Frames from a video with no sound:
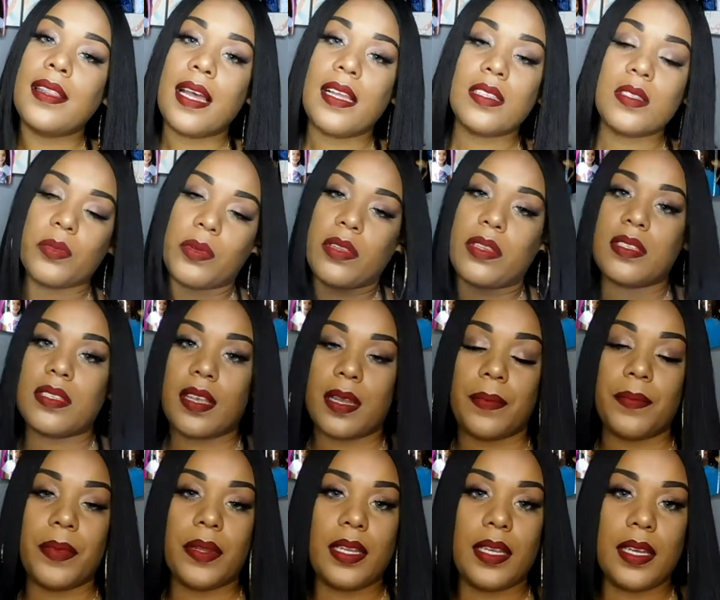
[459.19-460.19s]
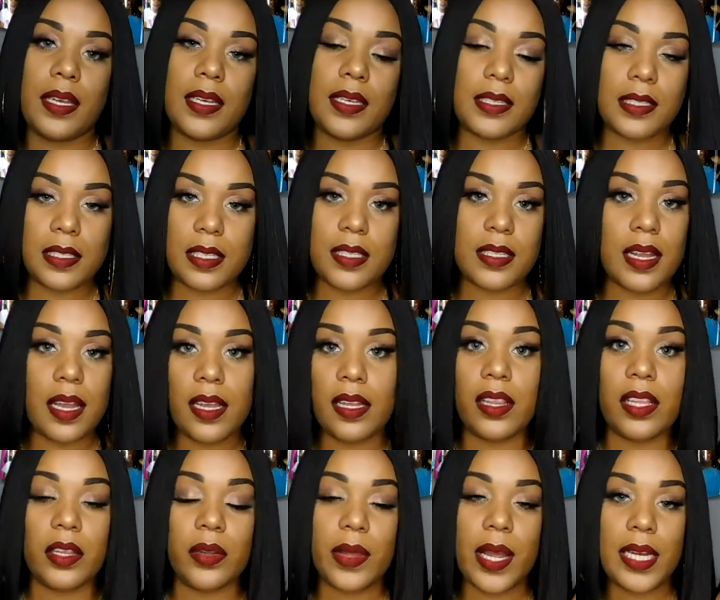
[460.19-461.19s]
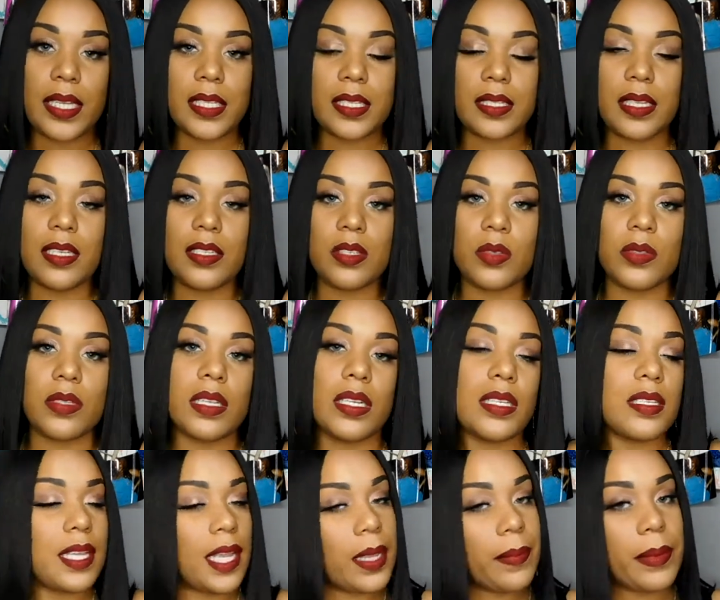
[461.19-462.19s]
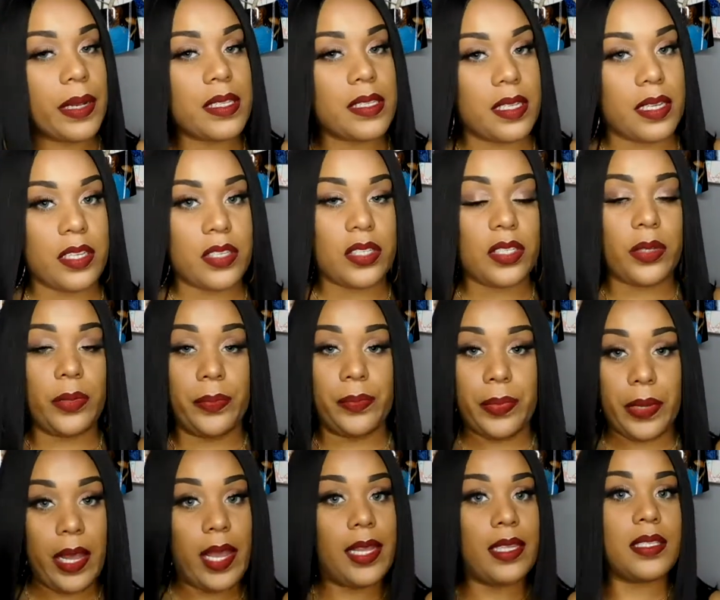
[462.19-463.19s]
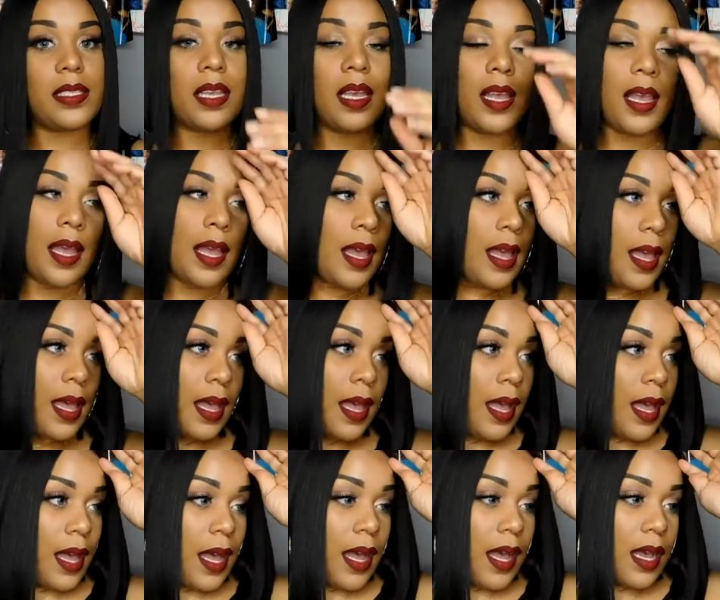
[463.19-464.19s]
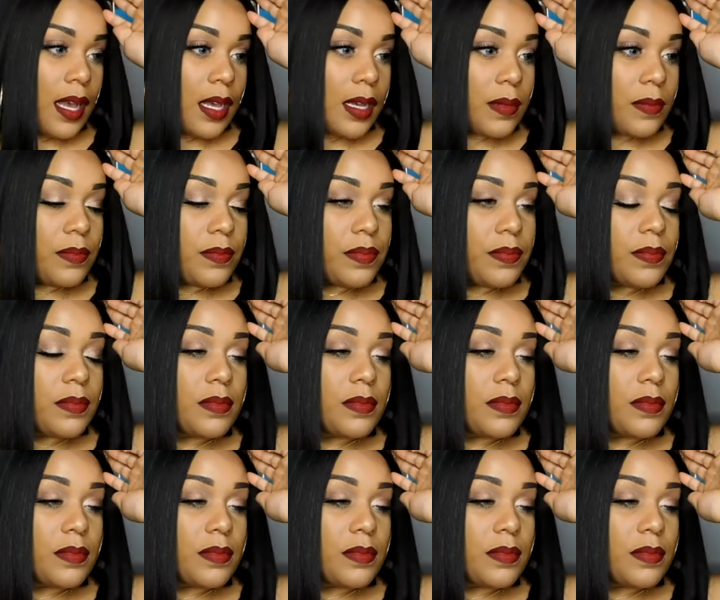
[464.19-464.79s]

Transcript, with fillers: That's where this company is. It's not in the United States, so it's going to take a minute to get to you, but